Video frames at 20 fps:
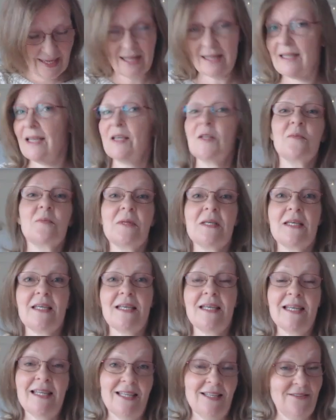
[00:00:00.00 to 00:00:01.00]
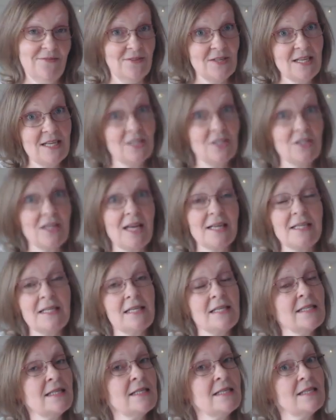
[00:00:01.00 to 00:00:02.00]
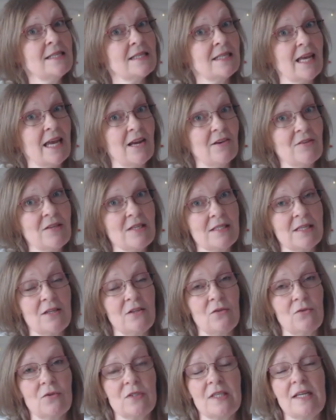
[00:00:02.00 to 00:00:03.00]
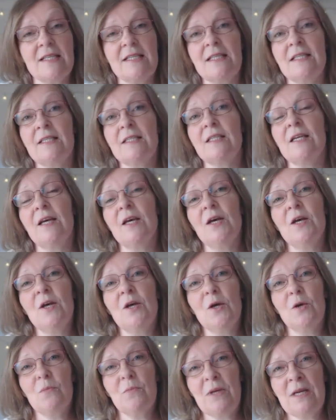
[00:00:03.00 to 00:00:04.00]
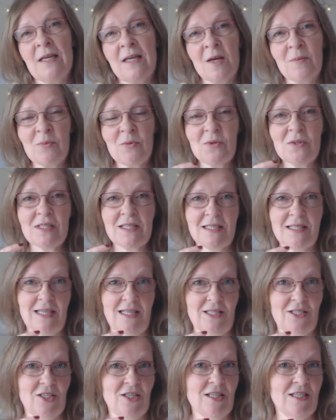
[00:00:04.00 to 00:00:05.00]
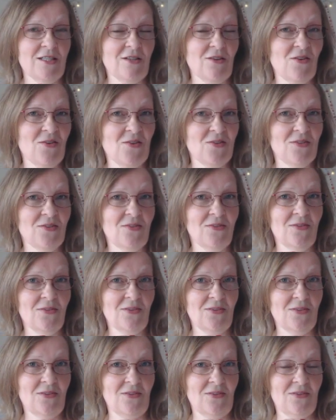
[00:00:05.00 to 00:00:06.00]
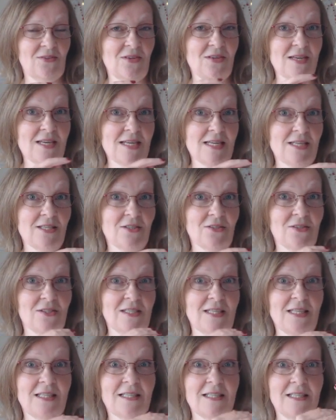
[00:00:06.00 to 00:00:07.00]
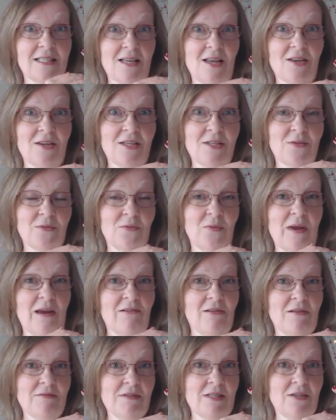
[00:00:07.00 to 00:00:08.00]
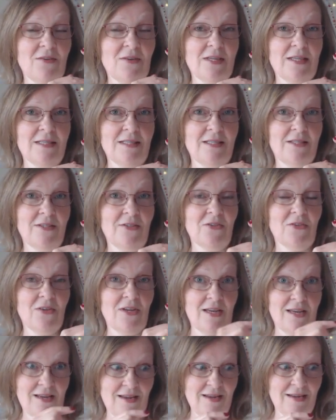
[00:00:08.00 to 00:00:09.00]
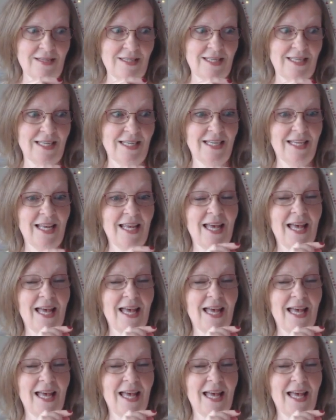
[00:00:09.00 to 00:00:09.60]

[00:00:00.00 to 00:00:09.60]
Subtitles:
and they'll be finished. And it isn't as scary as I thought. I did pick up all the stitches on the needles either side where I was going to cut,